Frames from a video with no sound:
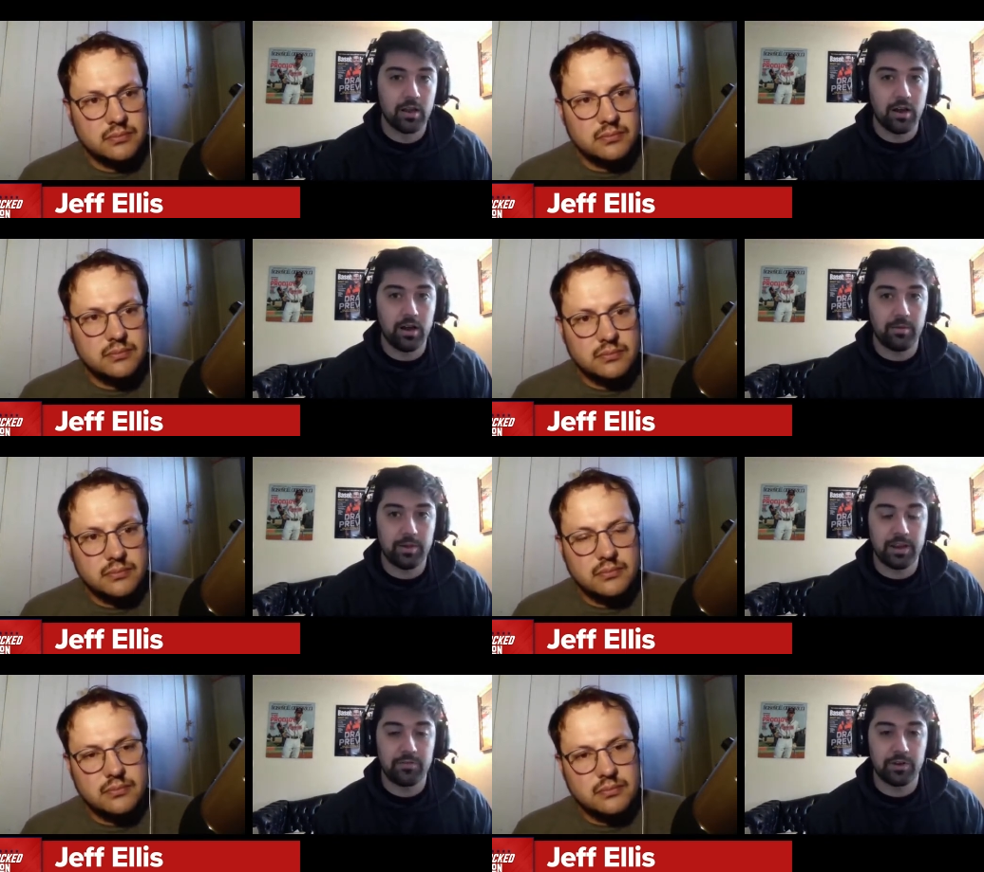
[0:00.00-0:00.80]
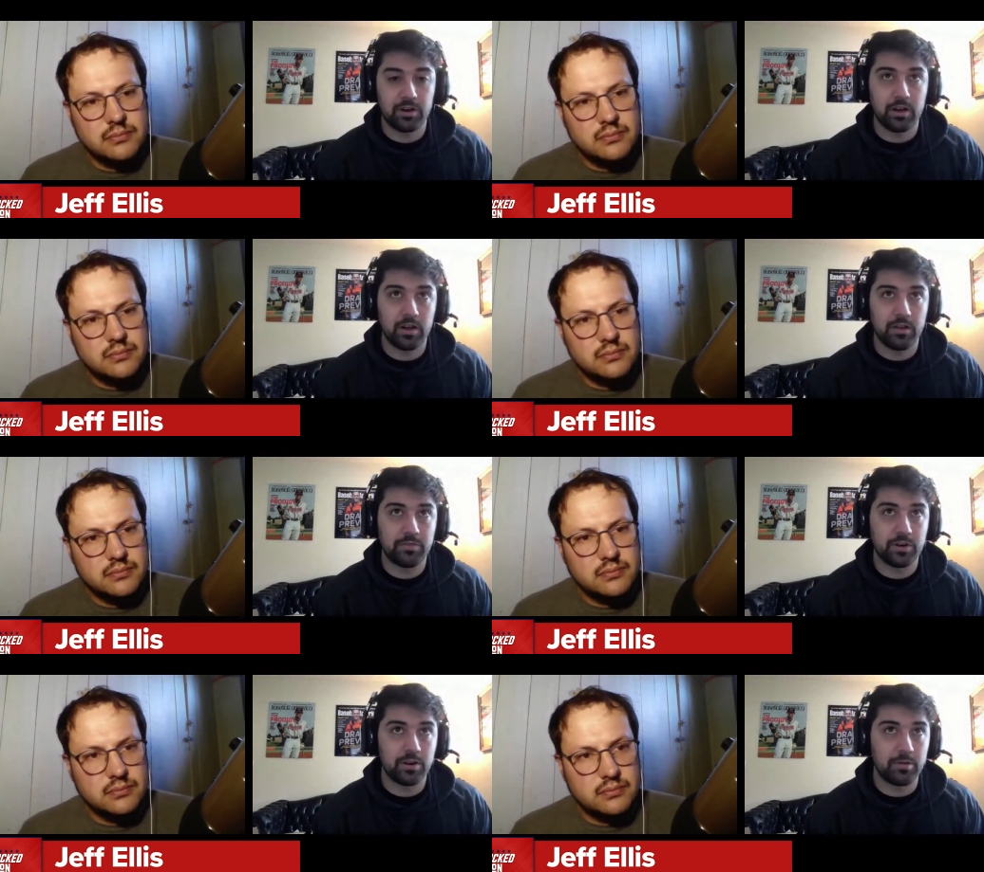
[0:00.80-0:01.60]
Speaker 1: Um, and if you're a, if
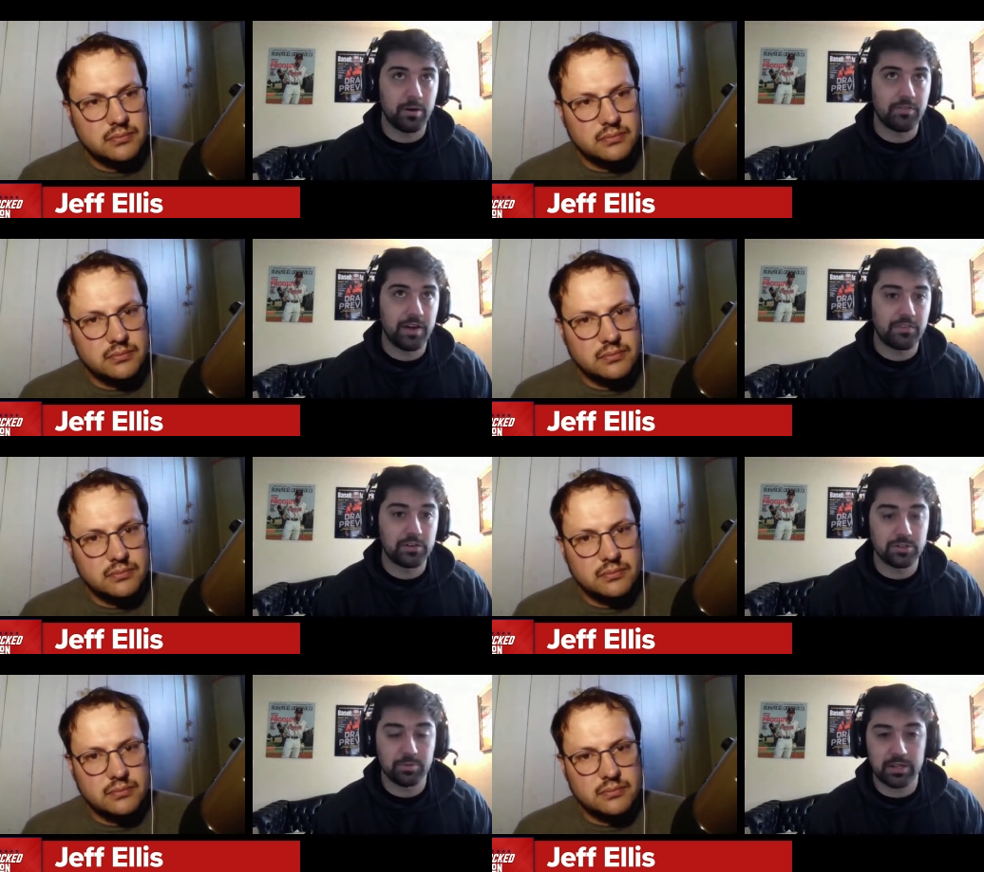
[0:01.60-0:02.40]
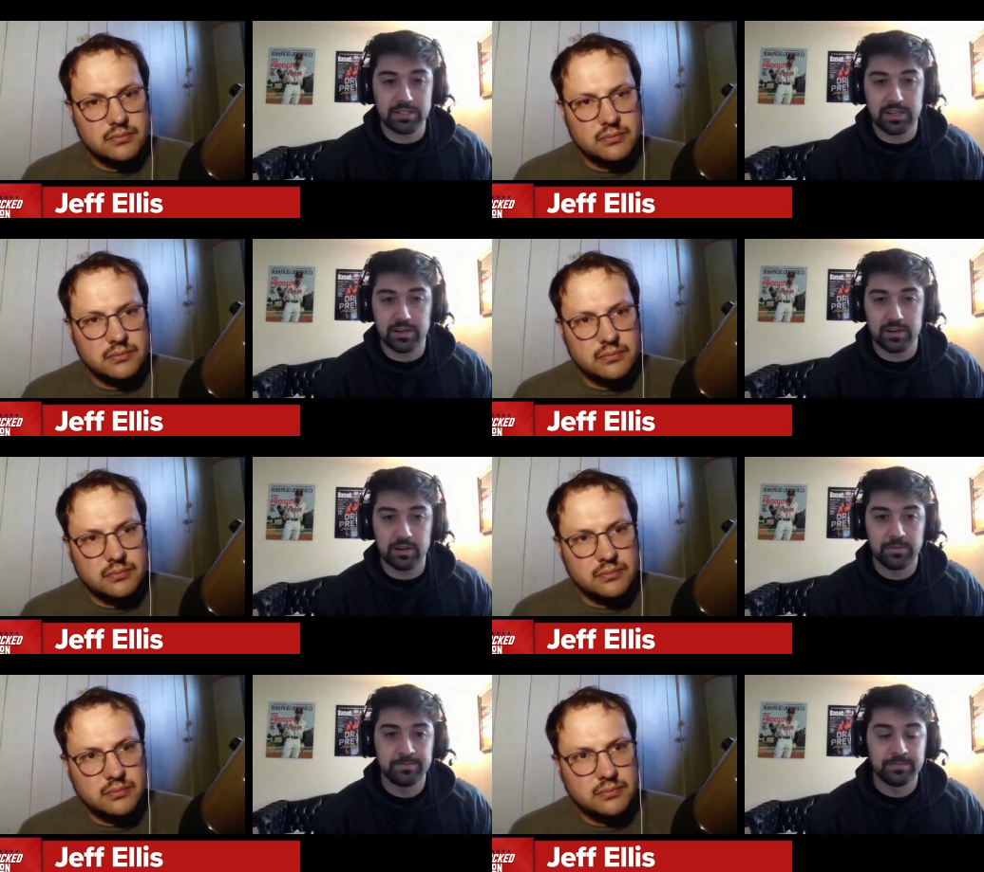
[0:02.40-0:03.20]
you're an above average or plus hitter
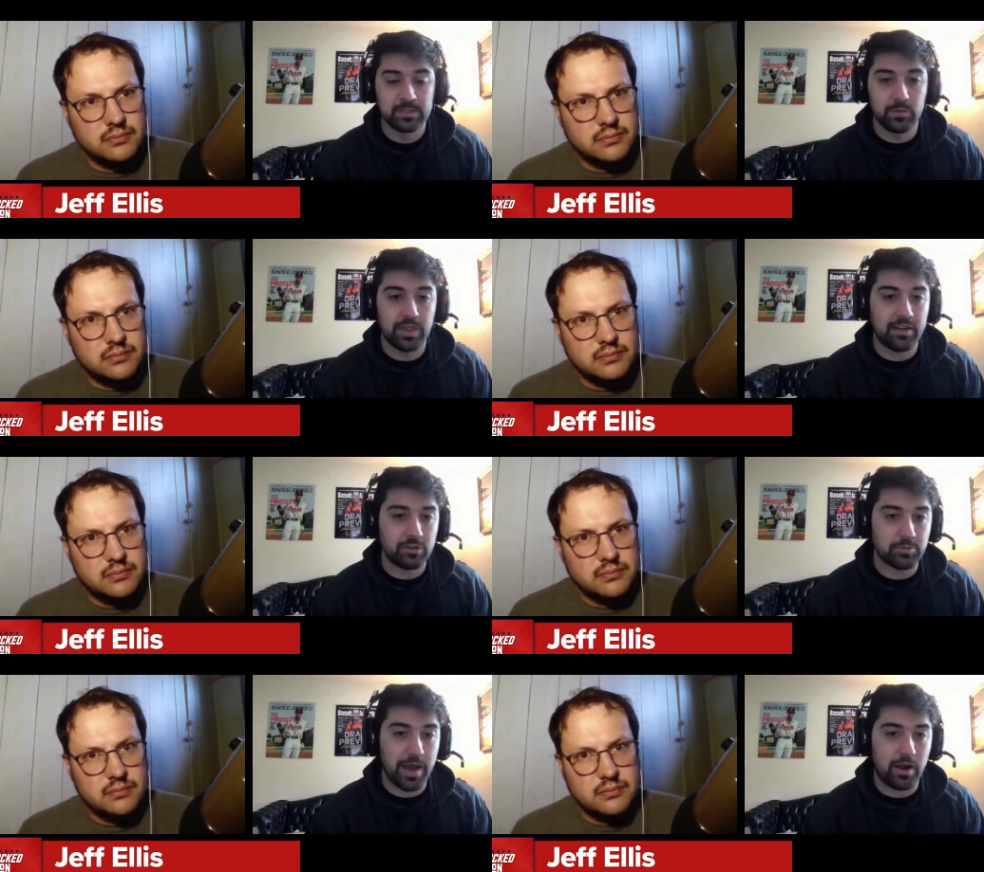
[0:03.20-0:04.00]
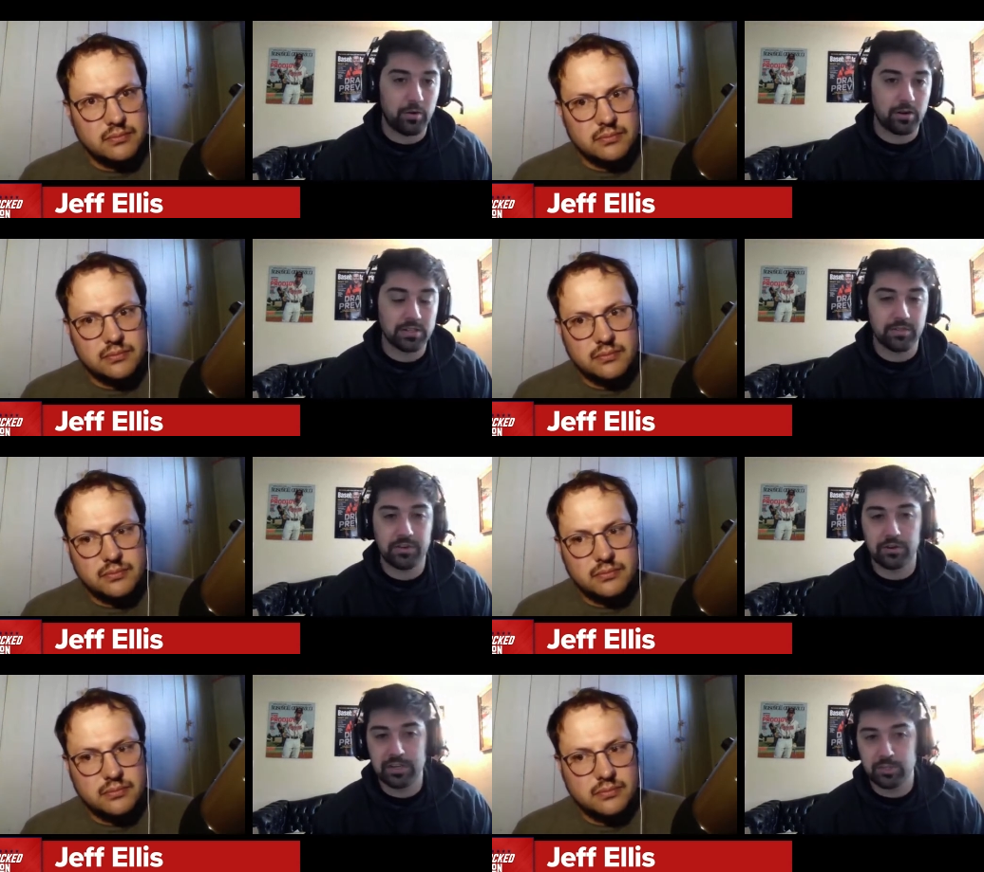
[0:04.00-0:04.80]
with average power,
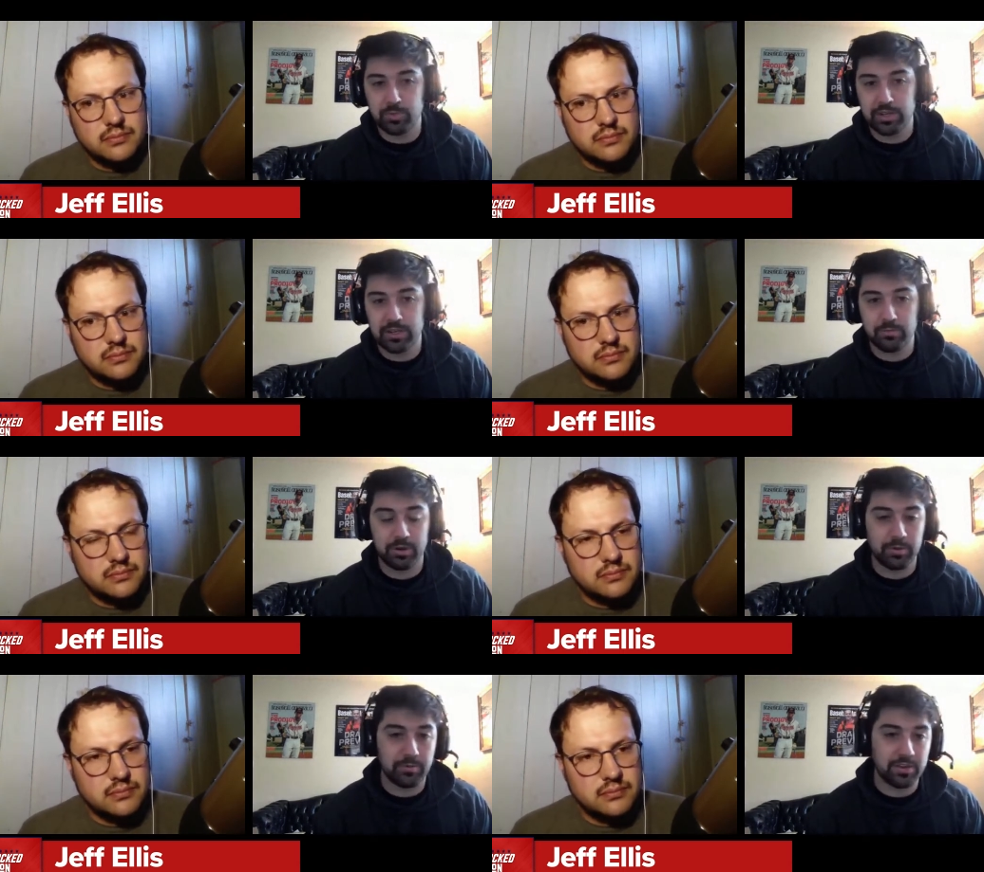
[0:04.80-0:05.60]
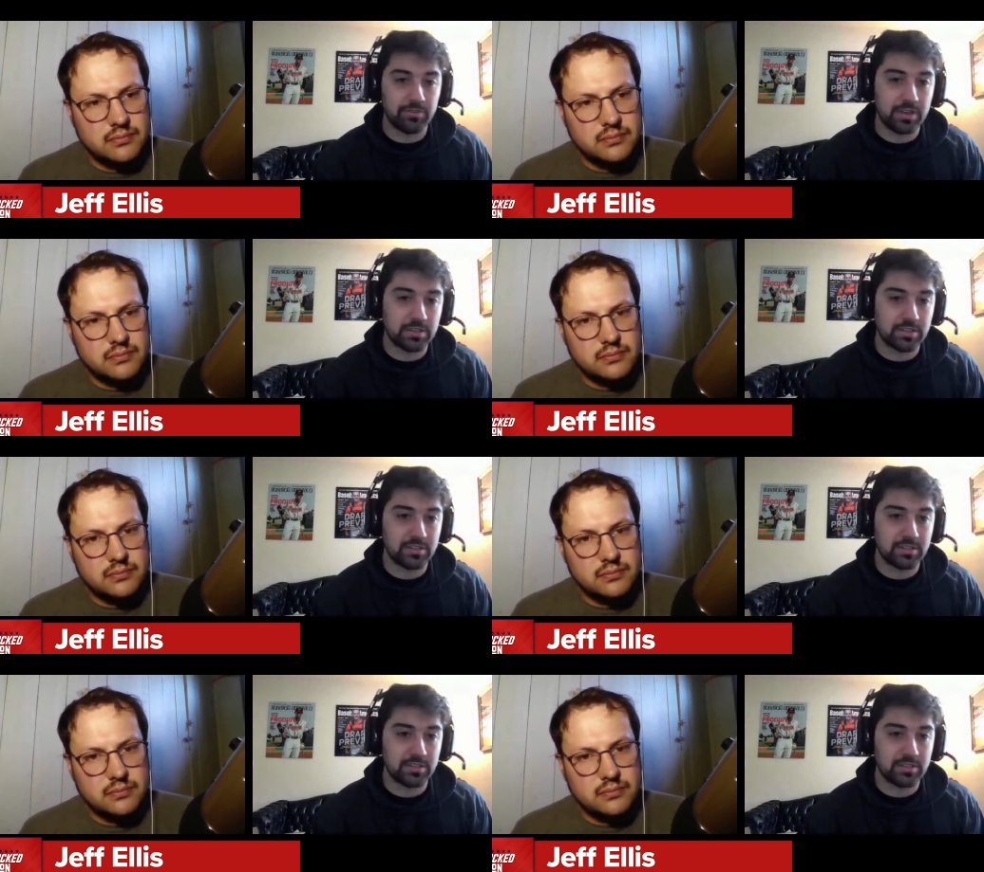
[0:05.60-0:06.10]
70 grade speed, and premium defense,